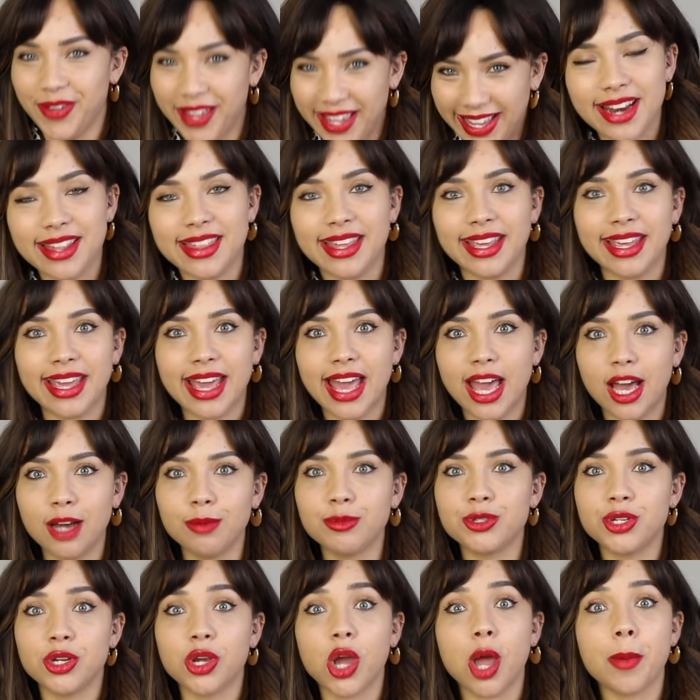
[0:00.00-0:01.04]
And I think it
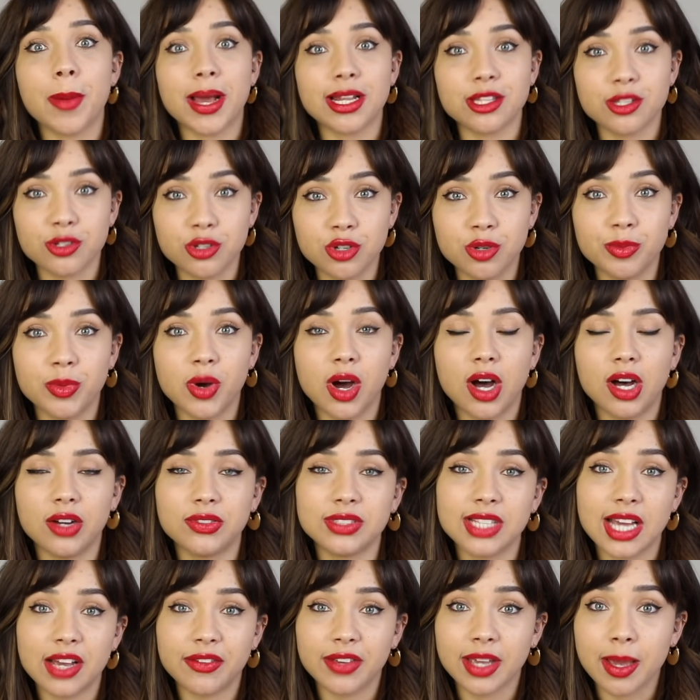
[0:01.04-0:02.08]
helps you go back to normal
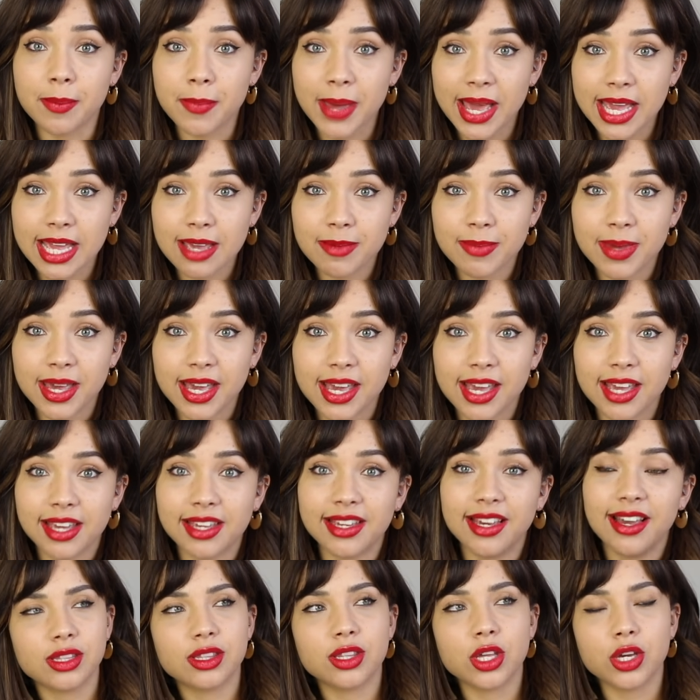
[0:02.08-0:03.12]
after having a
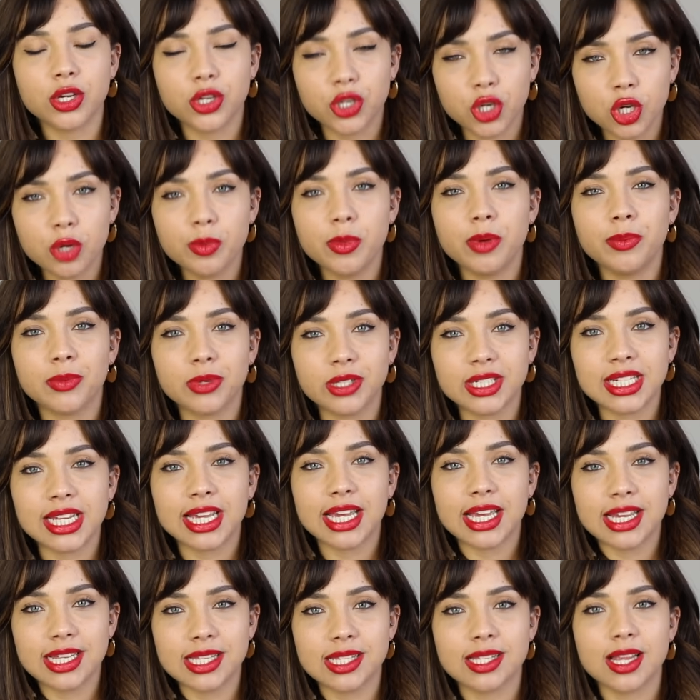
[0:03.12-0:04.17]
baby. The human
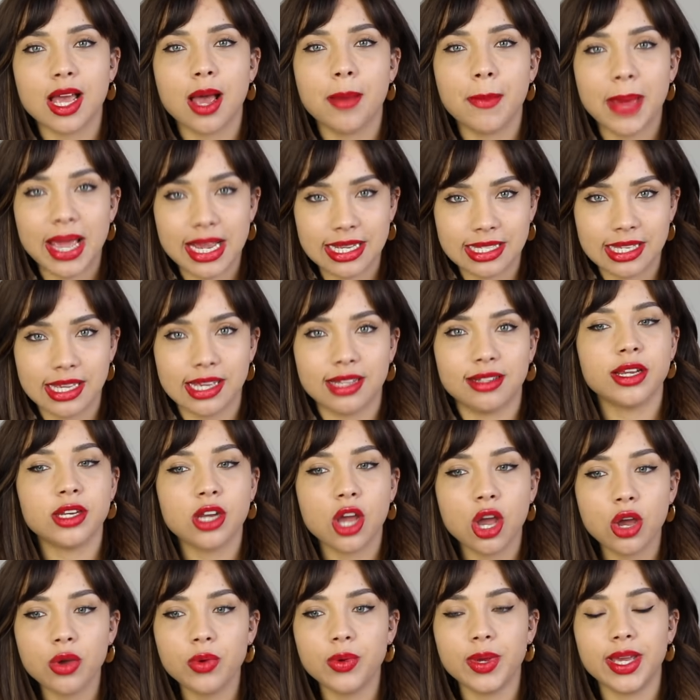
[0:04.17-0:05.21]
body is amazing. I
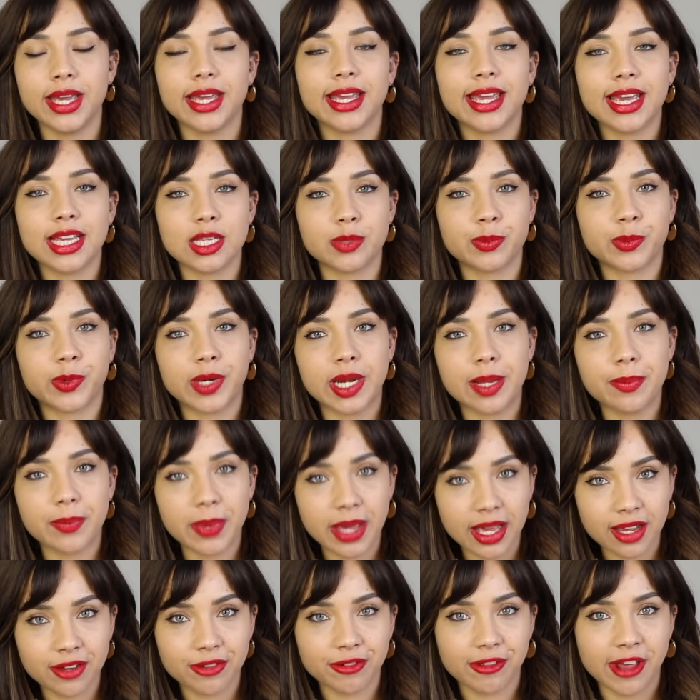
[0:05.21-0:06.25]
know it gets pretty
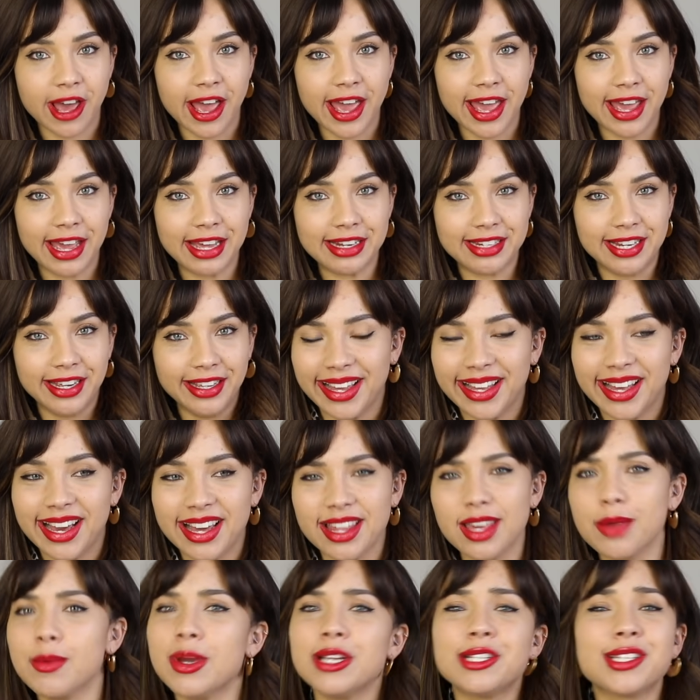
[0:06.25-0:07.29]
big for that head.
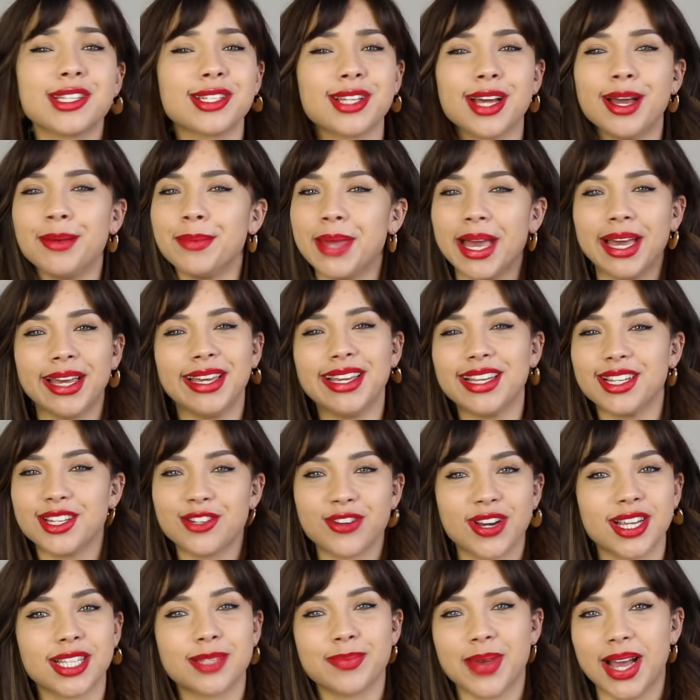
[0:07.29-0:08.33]
I think most of the time, yeah, it
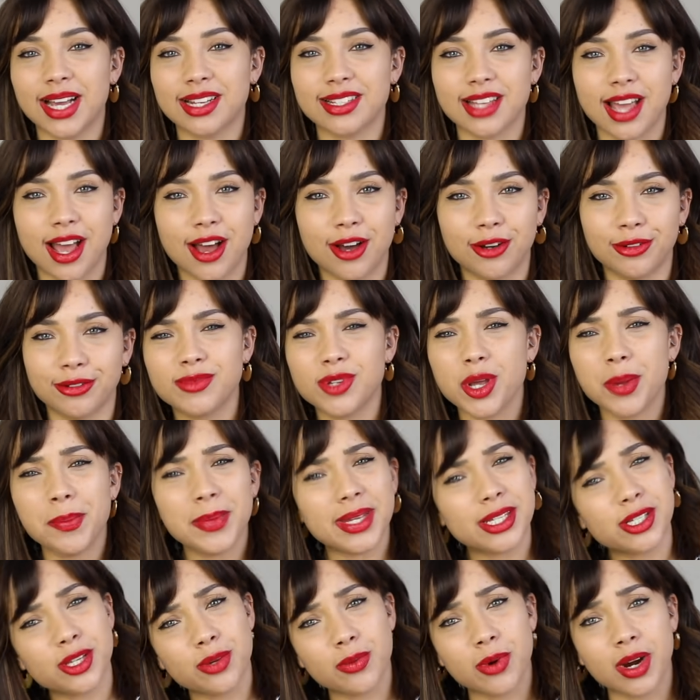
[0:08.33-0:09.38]
shrinks back down. Don't
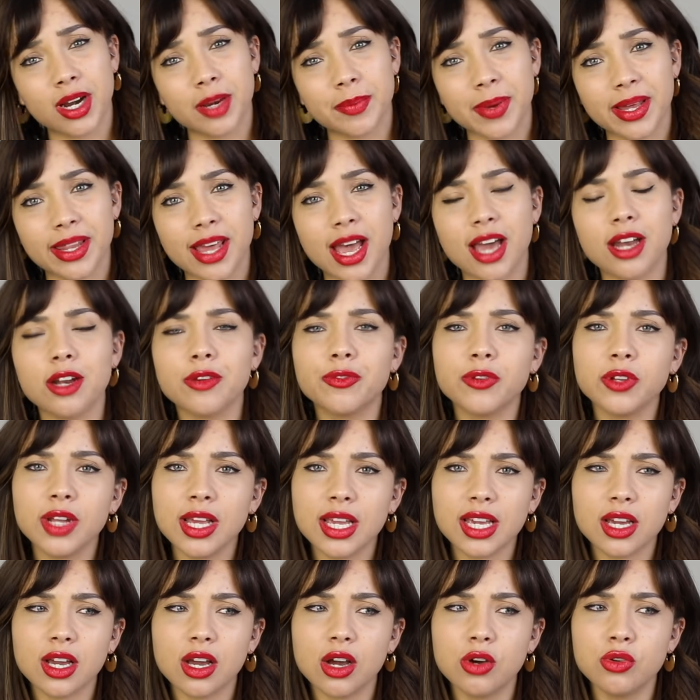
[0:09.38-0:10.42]
be too worried about that. And I feel
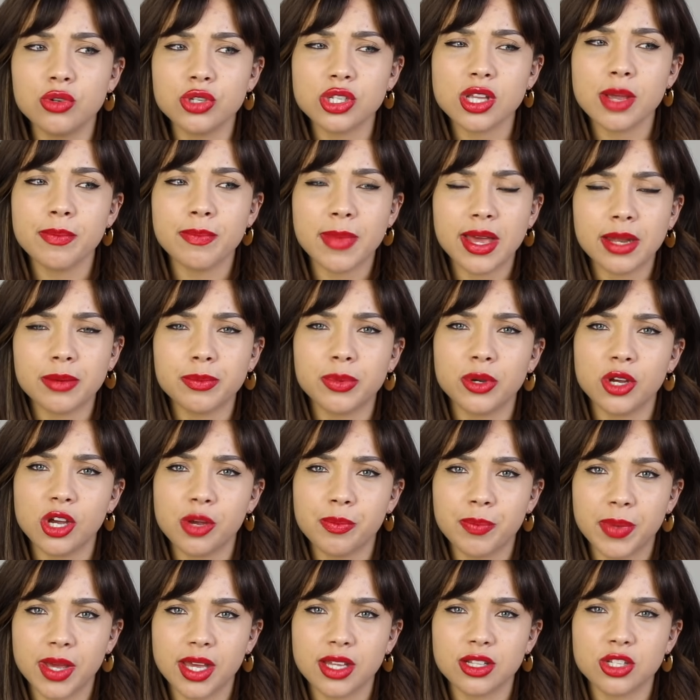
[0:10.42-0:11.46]
like also men put
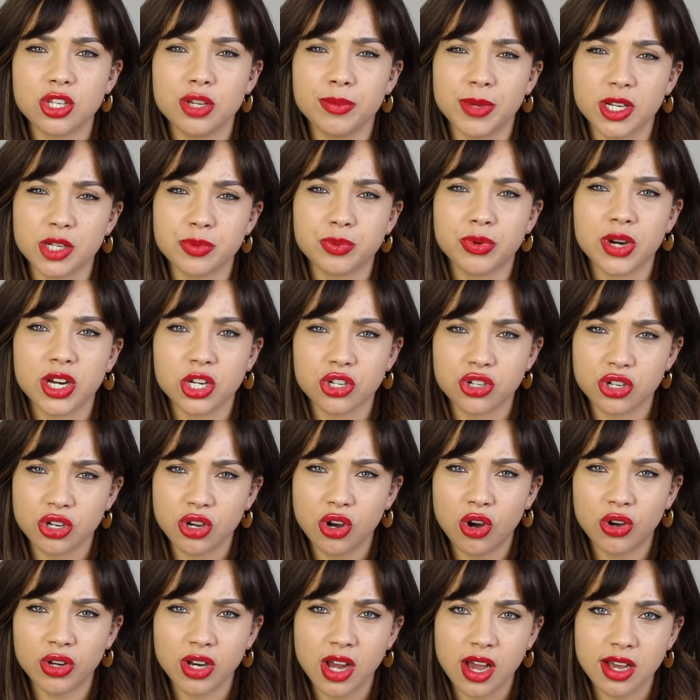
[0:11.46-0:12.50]
a bit too much
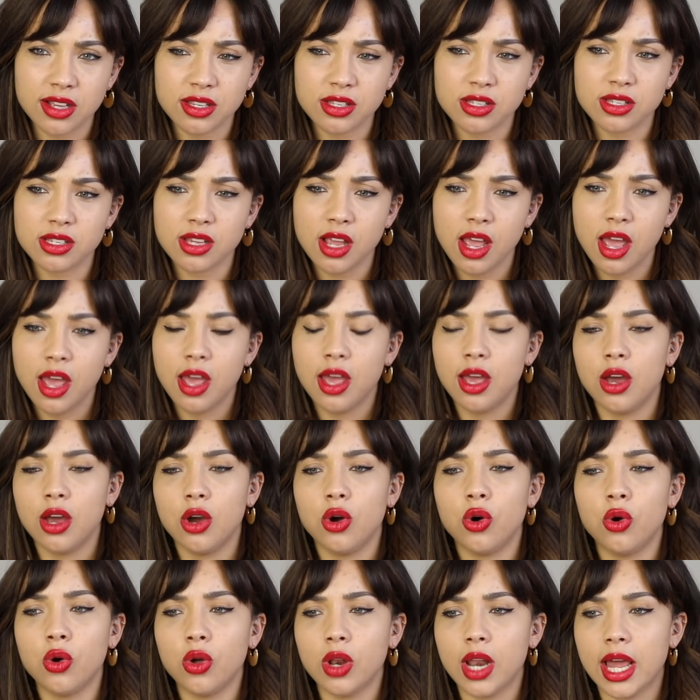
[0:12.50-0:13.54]
pressure on us,
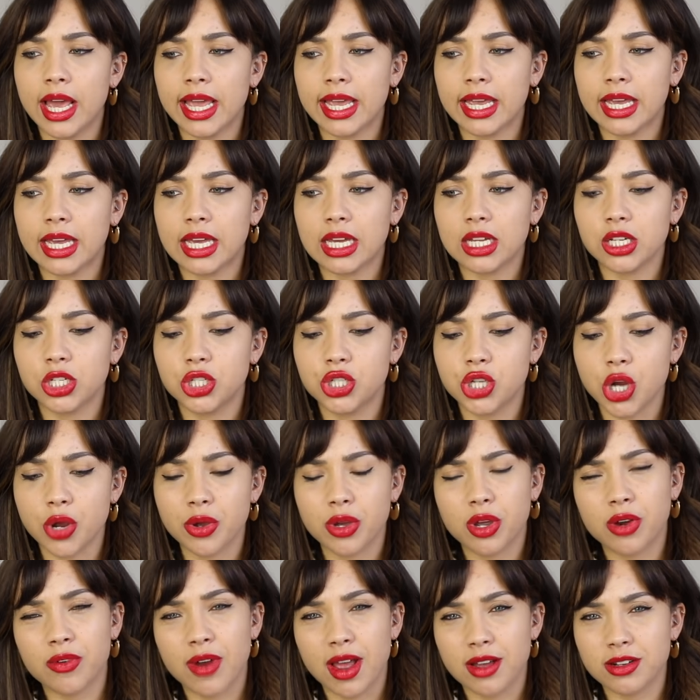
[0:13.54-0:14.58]
or like
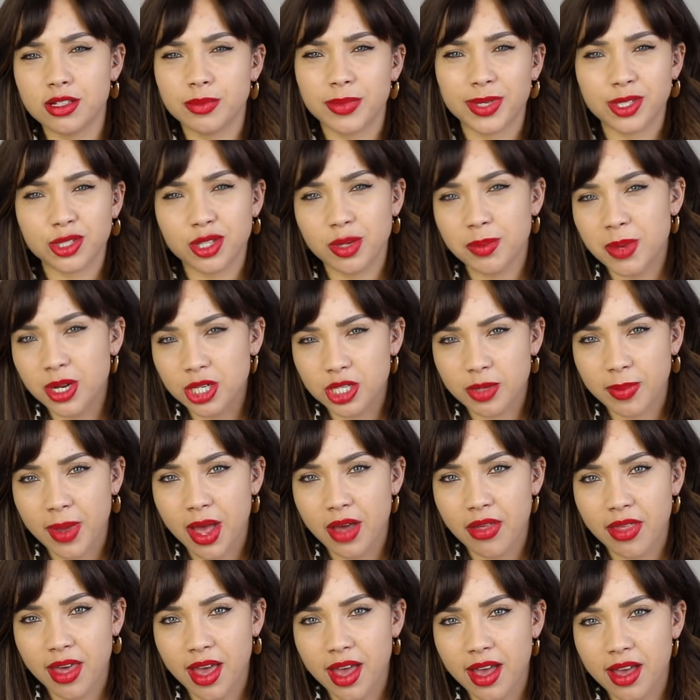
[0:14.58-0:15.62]
joke around a bit too much
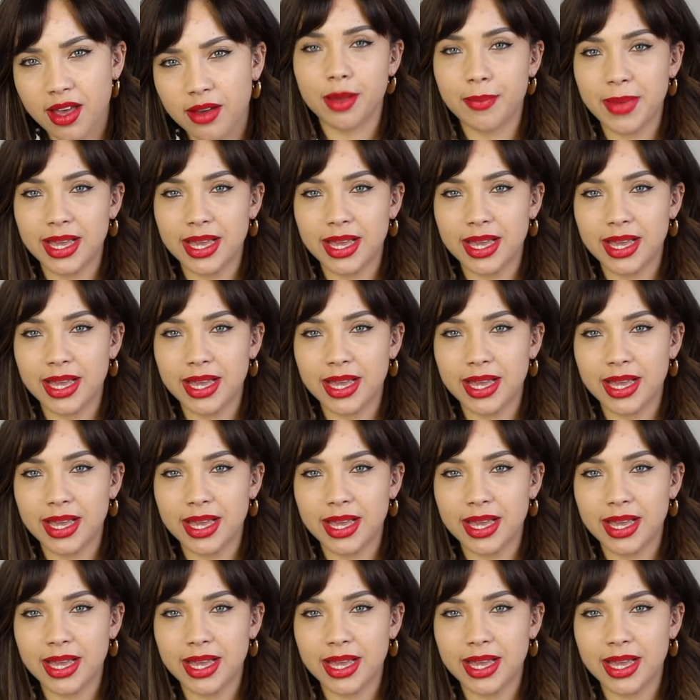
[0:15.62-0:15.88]
about that.